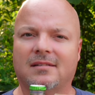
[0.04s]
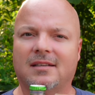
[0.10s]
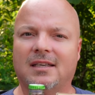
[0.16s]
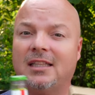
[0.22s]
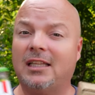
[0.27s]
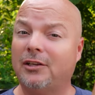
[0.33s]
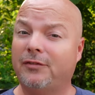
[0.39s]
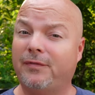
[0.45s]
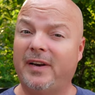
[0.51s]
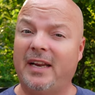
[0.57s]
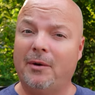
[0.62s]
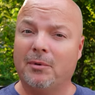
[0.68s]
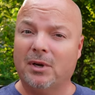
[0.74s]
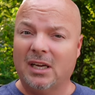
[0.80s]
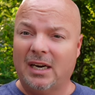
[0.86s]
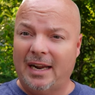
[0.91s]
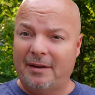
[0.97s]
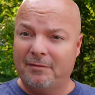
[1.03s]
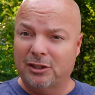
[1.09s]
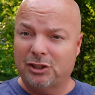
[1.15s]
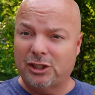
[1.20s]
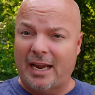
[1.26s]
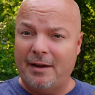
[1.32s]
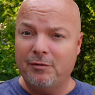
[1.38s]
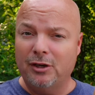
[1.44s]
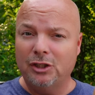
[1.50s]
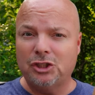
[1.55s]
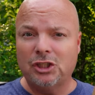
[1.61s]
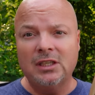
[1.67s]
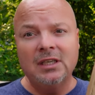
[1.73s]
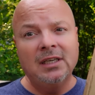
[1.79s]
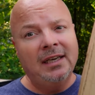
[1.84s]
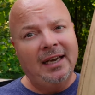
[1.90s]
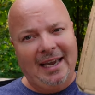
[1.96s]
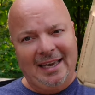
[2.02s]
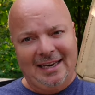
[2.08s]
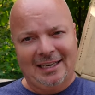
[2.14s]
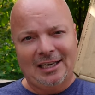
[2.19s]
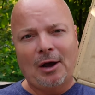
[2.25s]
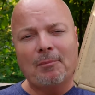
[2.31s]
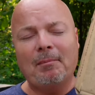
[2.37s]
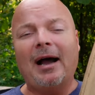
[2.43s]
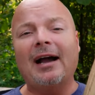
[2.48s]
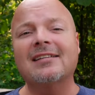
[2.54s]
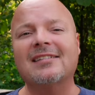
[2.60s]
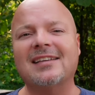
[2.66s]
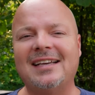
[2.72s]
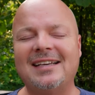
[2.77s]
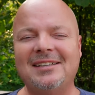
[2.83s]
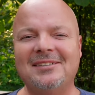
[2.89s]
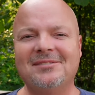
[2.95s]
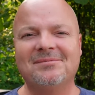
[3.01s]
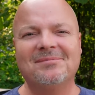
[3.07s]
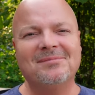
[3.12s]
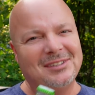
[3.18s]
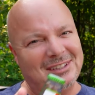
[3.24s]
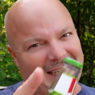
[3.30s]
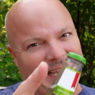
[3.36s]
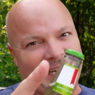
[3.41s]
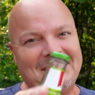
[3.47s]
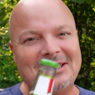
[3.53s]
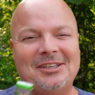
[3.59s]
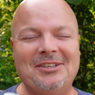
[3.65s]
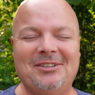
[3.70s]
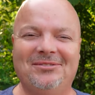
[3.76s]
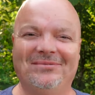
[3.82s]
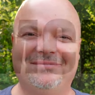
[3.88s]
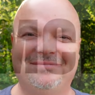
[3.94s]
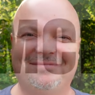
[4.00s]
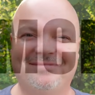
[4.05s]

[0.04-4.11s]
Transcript: In this video, we're gonna have a shaverage and an unboxing. Stay tuned.